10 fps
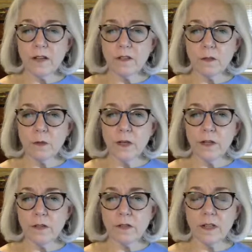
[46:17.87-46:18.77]
out to
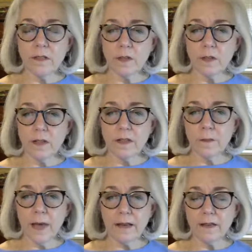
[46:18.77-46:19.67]
lawyers, and if you look at the
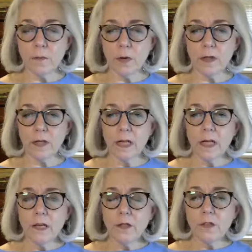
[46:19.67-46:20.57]
back of the book,
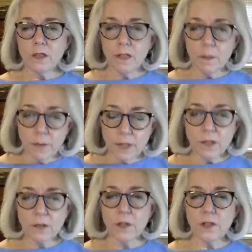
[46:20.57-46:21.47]
you'll see a bunch
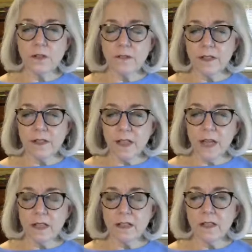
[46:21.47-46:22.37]
of lawyers in different
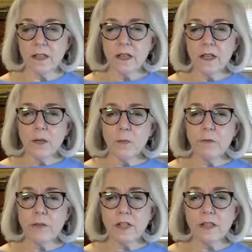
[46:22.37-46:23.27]
states. We
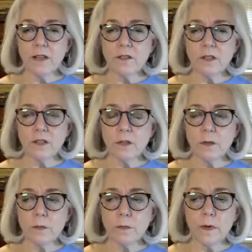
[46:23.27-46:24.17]
reached out
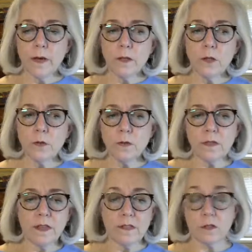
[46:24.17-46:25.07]
to use
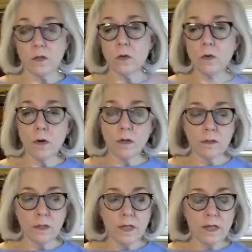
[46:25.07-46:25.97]
this as a
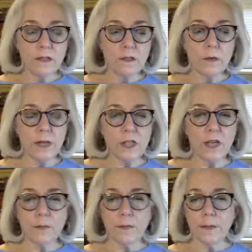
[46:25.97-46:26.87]
tool to
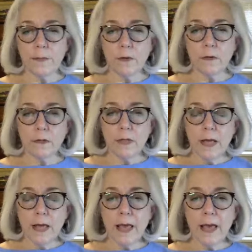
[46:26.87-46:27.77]
educate people.
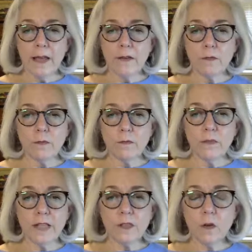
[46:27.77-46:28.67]
And
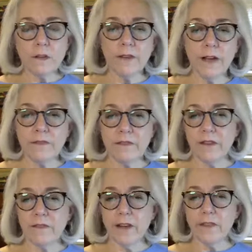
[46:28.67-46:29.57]
let's call it 5 at
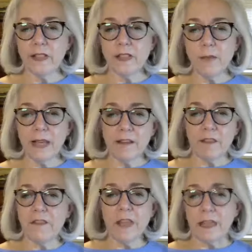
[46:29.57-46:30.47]
55 and let's make it a
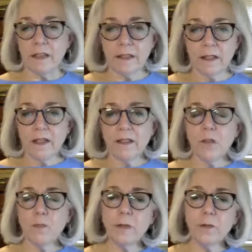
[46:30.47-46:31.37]
thing.
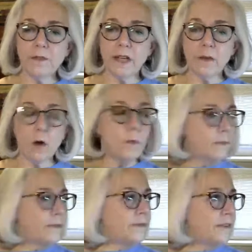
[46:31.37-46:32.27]
Let people think, oh, I'm
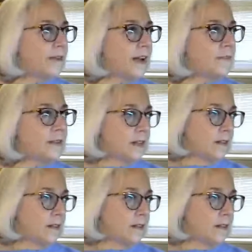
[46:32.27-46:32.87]
55.